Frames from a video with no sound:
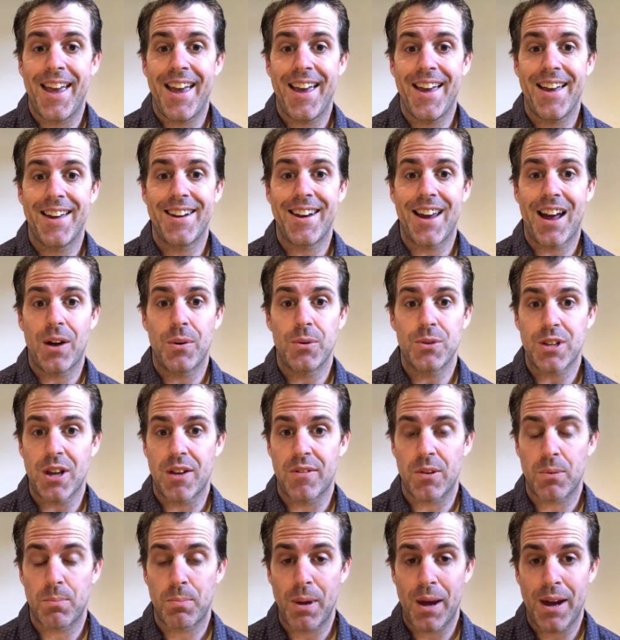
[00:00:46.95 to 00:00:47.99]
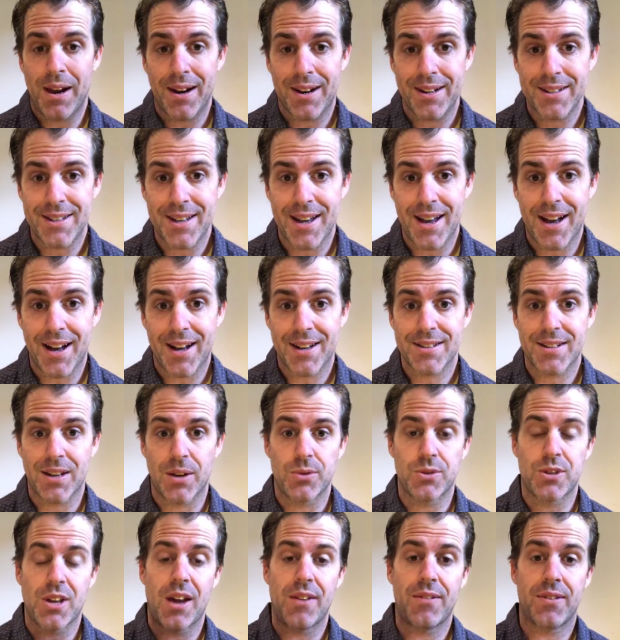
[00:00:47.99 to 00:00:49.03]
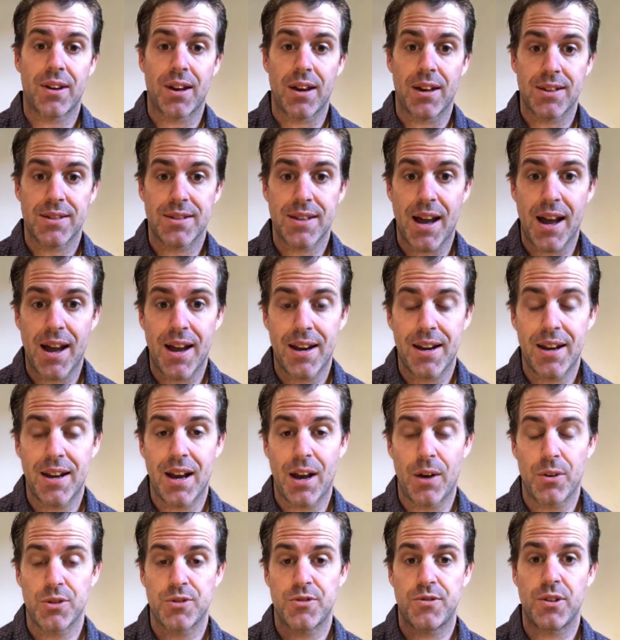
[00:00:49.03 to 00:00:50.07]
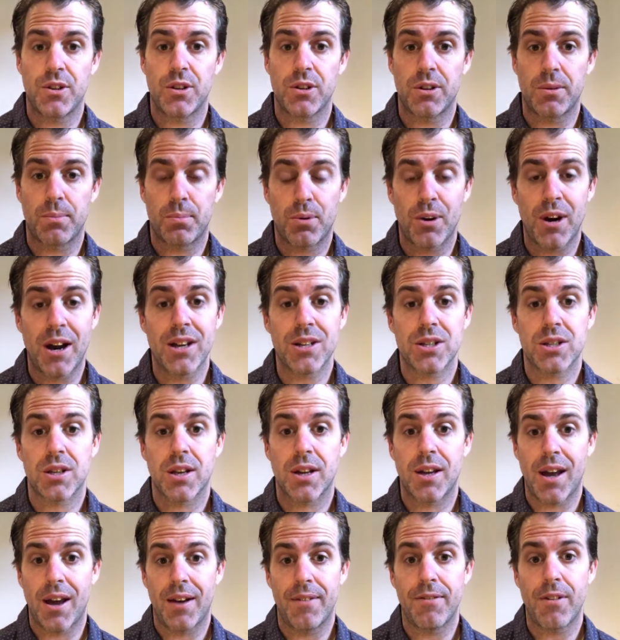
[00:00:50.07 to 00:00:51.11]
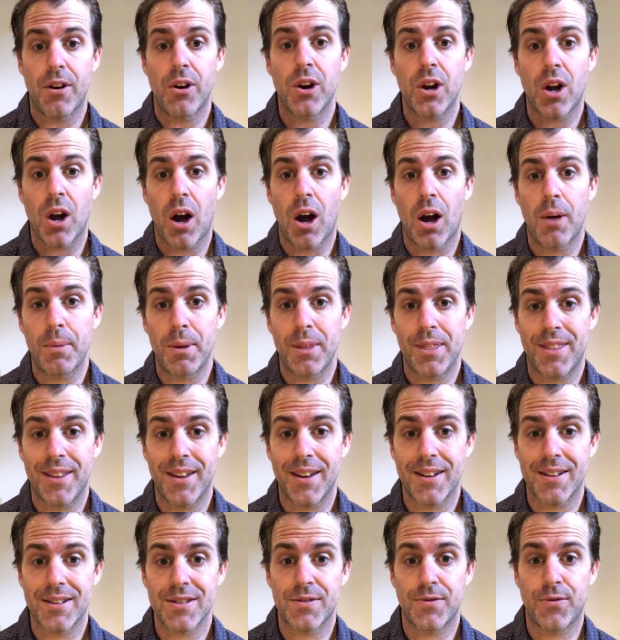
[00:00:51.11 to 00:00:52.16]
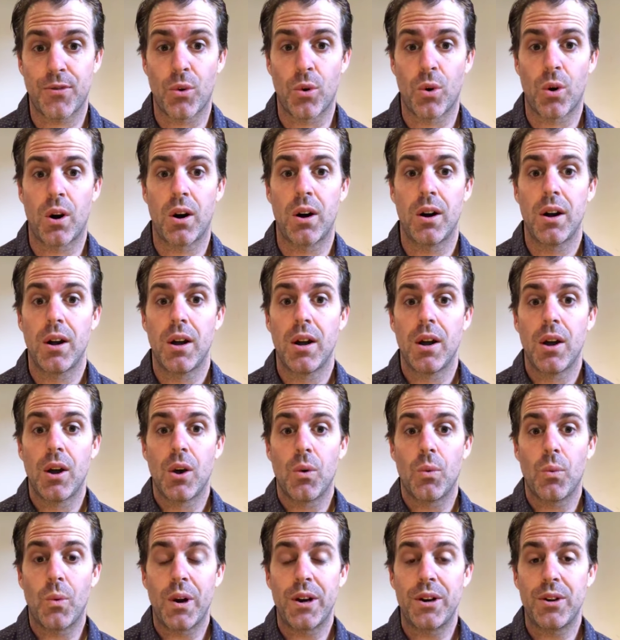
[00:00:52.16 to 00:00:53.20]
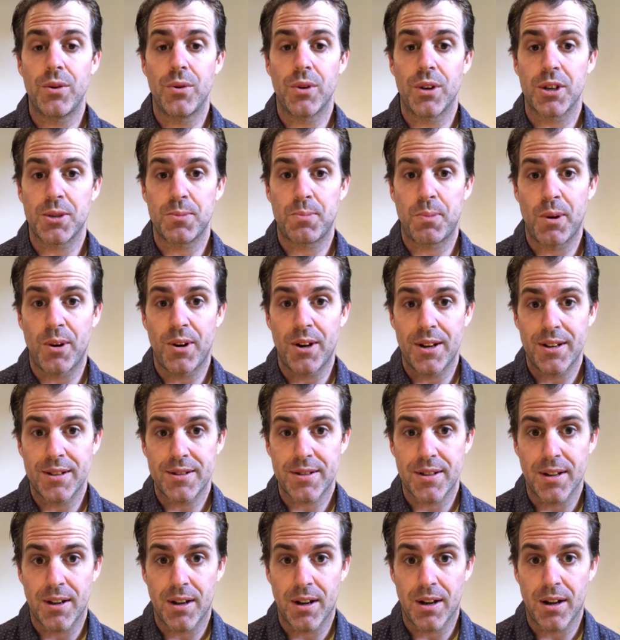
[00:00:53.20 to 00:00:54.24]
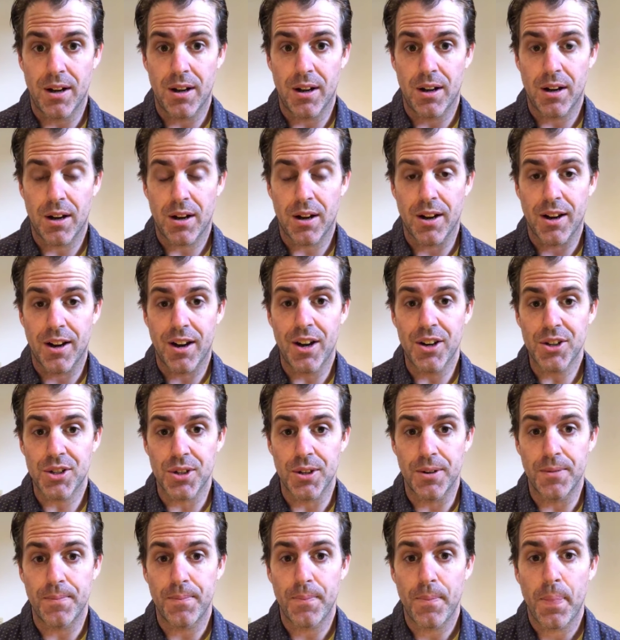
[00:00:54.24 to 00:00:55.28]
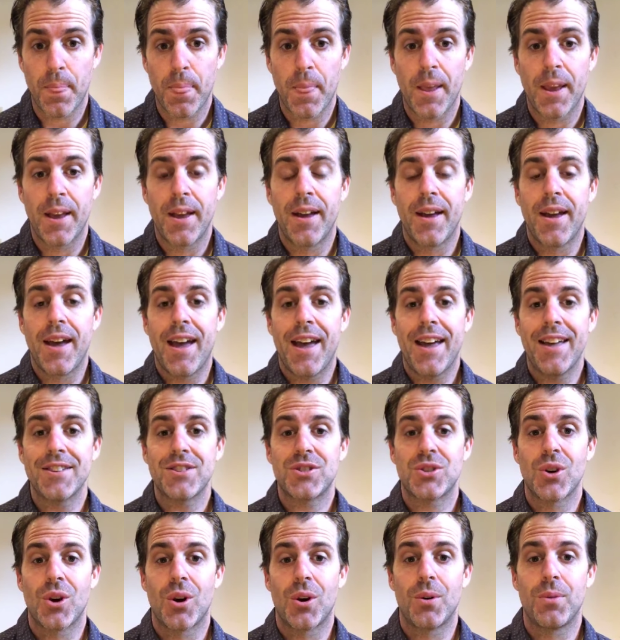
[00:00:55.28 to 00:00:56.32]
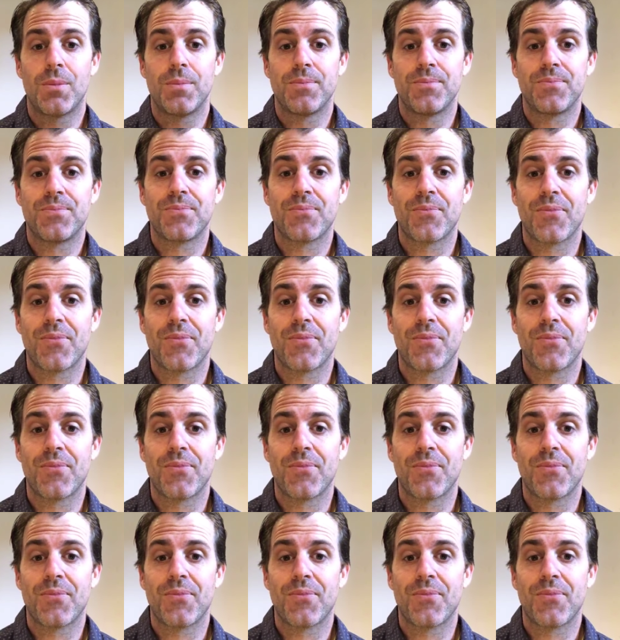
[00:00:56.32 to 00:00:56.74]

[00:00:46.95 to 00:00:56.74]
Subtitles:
And I was having panic attacks. I was having anxiety. I was feeling depressed. Again, very common things for when you experience a concussion. And so